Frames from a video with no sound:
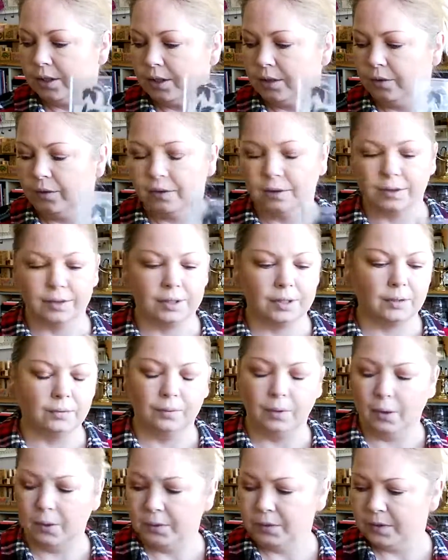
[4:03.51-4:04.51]
So there's the
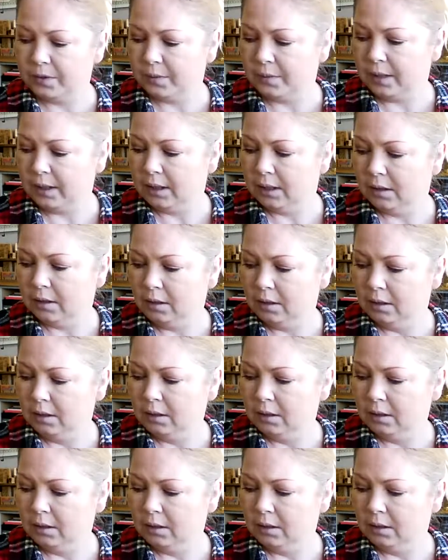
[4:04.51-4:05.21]
rose one,